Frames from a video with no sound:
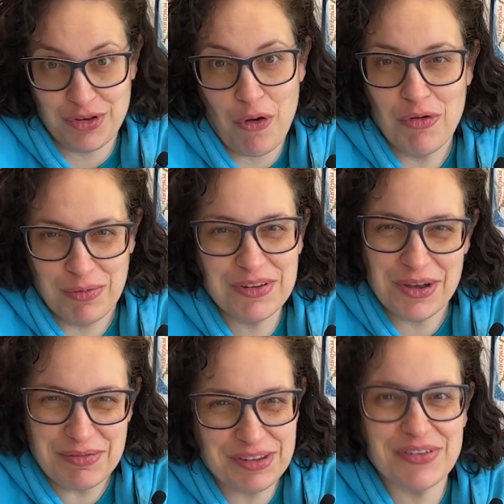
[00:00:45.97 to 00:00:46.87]
horrible
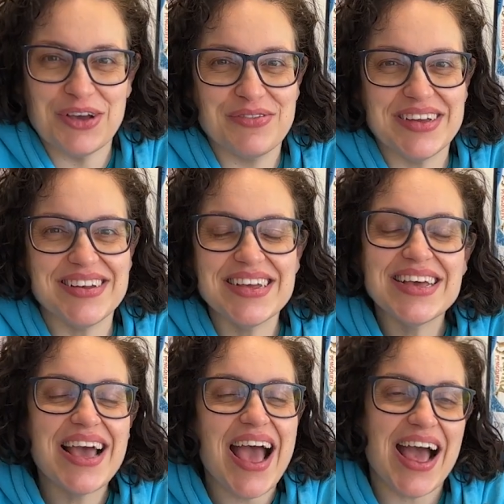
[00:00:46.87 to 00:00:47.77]
times of COVID
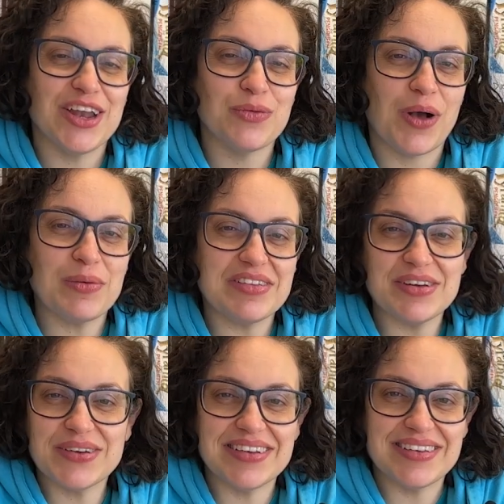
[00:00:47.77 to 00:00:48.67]
and why we're still here